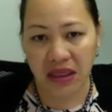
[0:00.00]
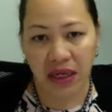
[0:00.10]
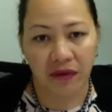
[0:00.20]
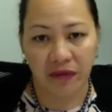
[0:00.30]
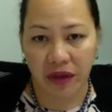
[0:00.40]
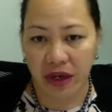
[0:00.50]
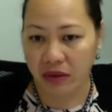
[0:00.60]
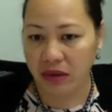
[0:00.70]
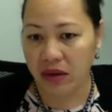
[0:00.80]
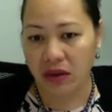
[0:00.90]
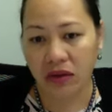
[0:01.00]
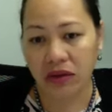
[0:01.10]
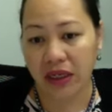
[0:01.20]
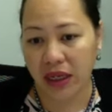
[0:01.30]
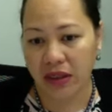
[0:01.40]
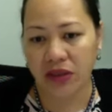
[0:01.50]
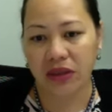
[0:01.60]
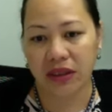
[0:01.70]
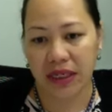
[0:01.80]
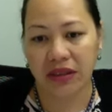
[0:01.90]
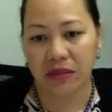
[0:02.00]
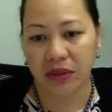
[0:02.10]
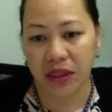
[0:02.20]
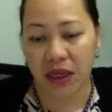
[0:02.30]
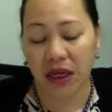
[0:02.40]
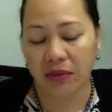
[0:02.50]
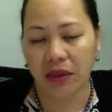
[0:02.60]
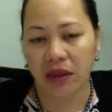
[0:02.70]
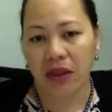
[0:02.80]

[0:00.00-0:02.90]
half an hour, a whole day, just take some time